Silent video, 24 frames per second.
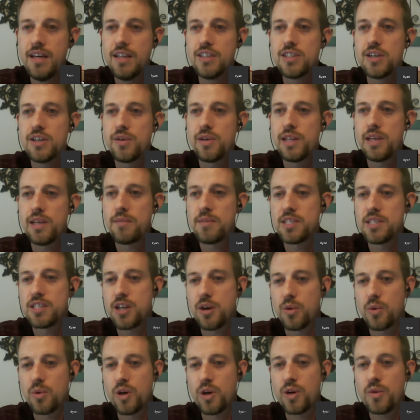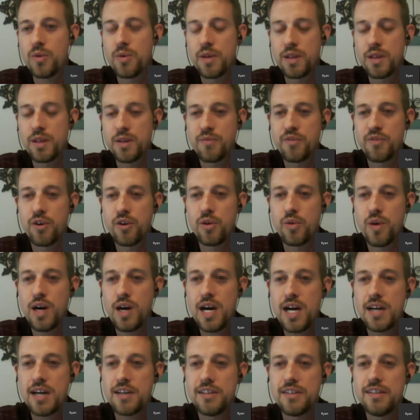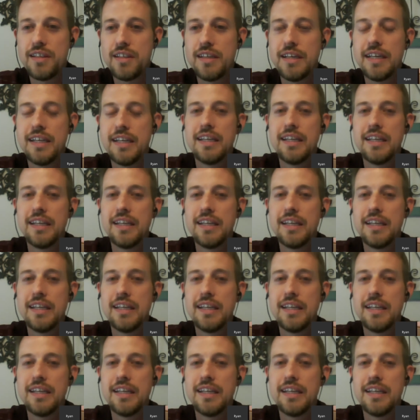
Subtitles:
So he let me start working with him for a while,